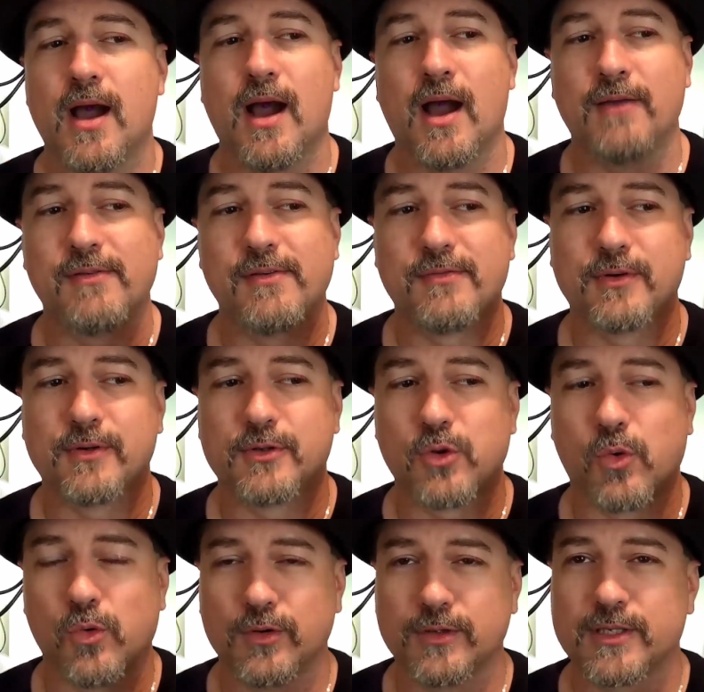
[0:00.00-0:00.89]
I've even
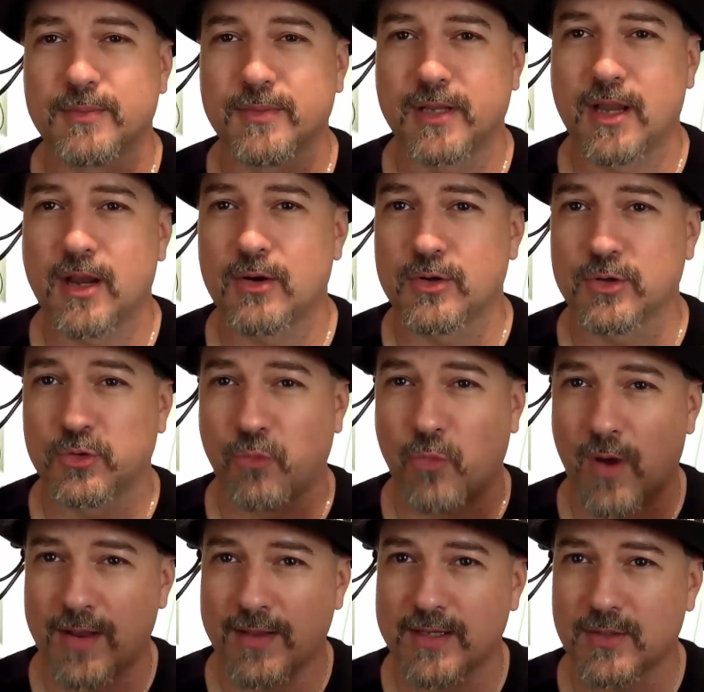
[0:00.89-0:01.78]
told some of the characters
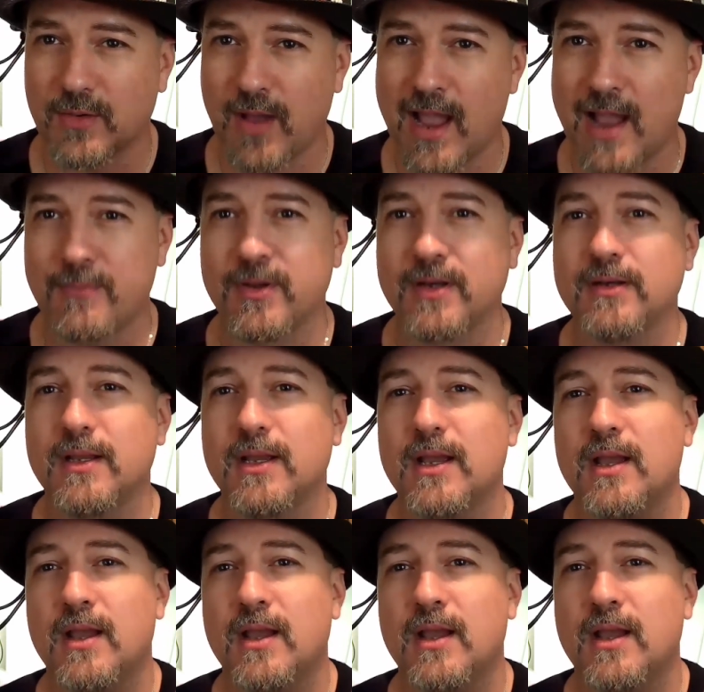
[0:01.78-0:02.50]
when this will happen.